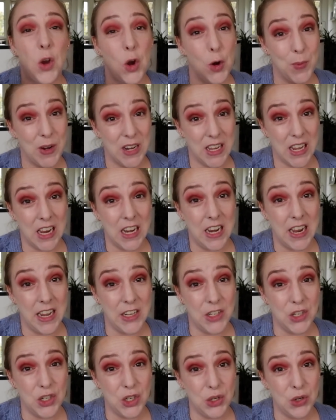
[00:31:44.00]
Urban Decay
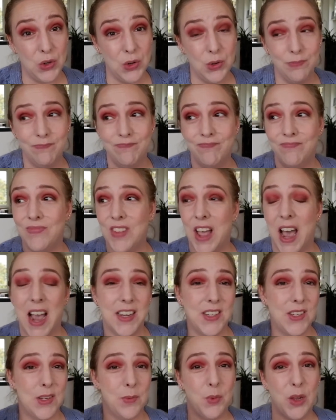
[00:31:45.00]
Naked 2,
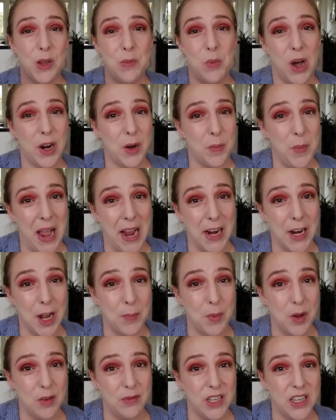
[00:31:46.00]
I simply bought a
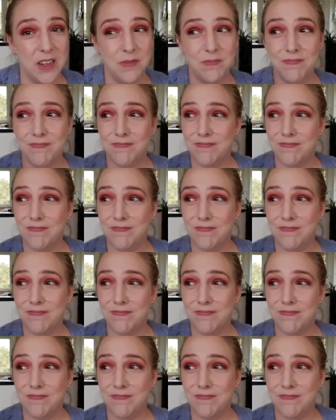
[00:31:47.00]
backup of it.